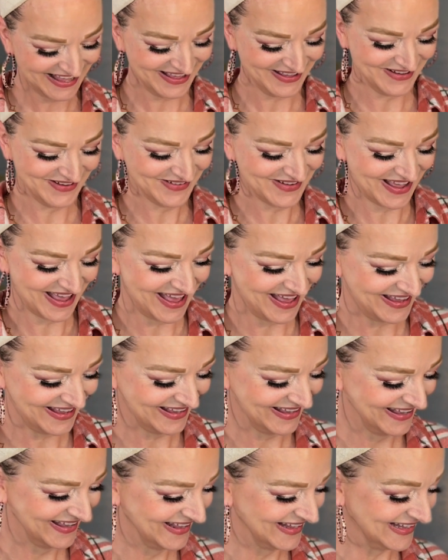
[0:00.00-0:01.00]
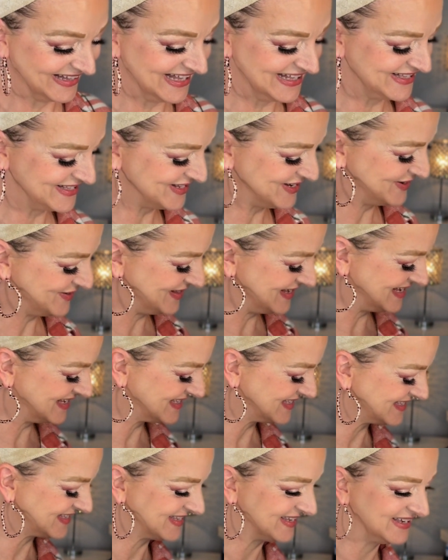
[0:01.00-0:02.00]
Okay, let's do
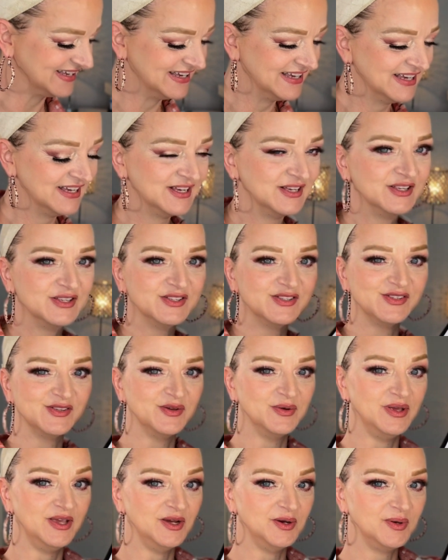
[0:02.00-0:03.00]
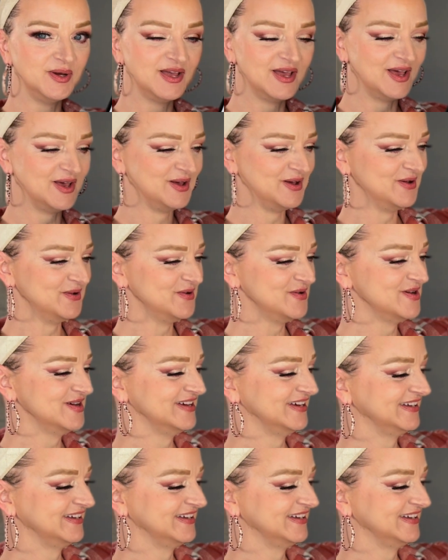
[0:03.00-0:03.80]
this. So here we go.